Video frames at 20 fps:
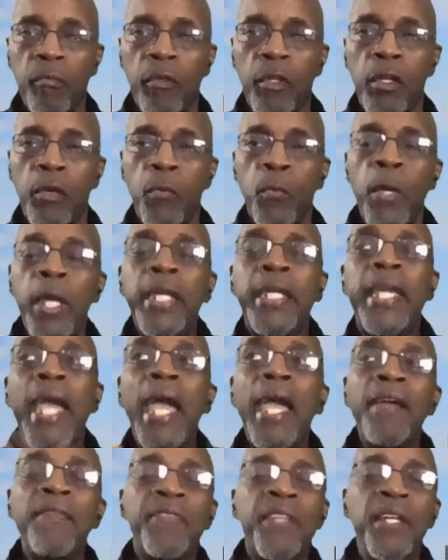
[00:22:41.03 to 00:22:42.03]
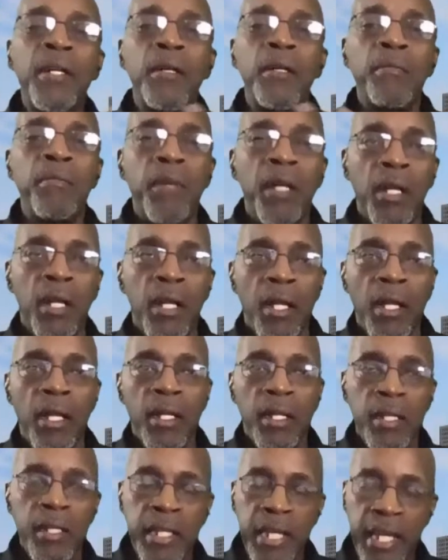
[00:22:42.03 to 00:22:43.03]
We gave them
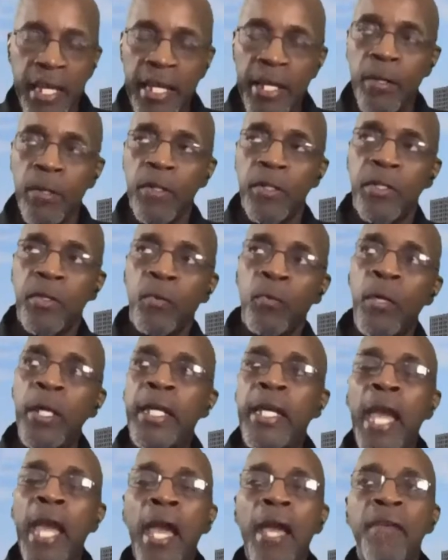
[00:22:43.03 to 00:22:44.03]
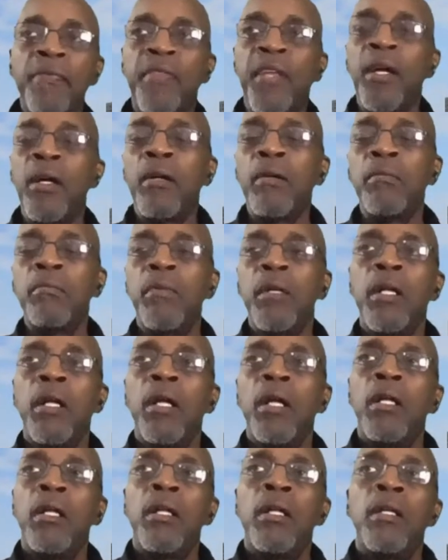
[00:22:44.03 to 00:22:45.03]
years. We gave them
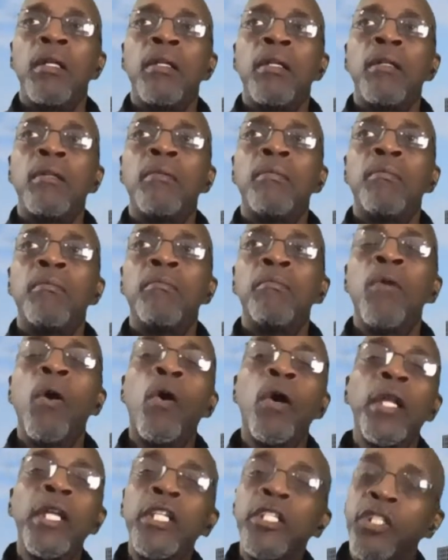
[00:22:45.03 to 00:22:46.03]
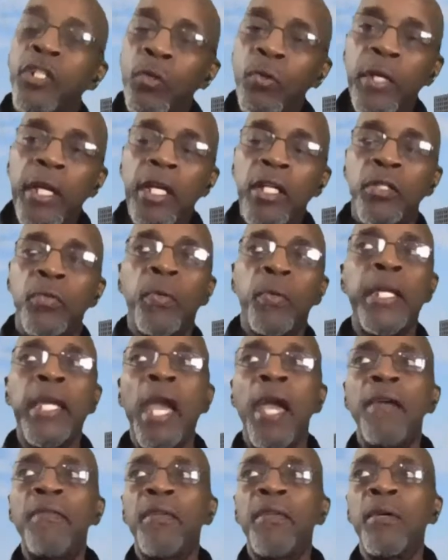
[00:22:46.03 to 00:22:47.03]
more than 2 years. We
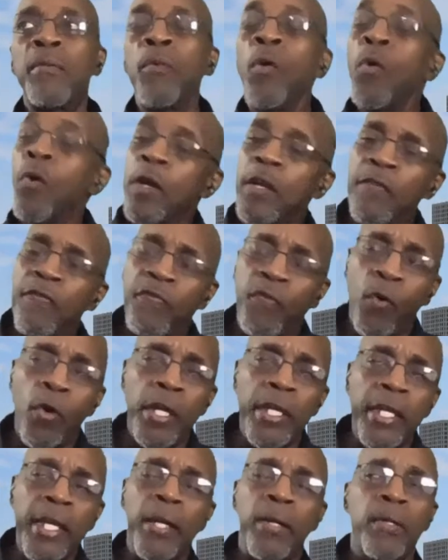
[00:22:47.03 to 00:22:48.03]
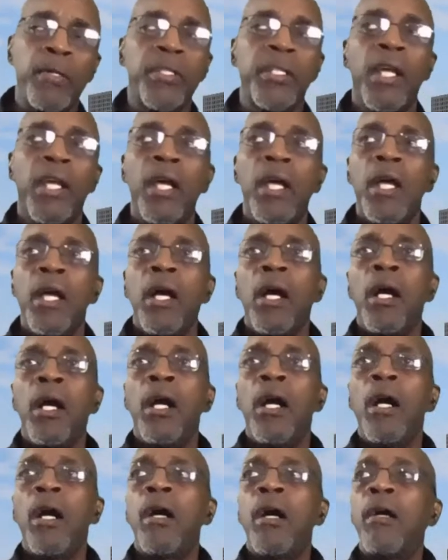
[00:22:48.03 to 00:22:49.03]
gave them more than 4 years.
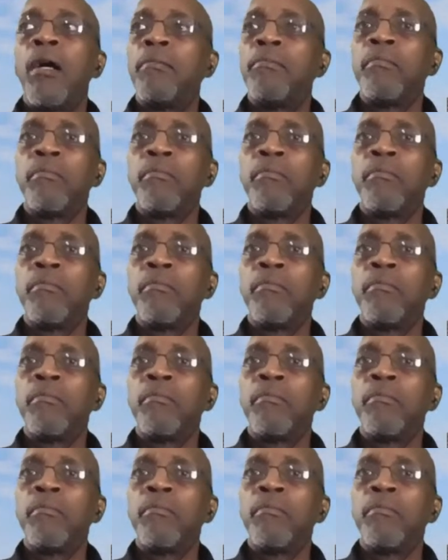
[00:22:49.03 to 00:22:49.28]
How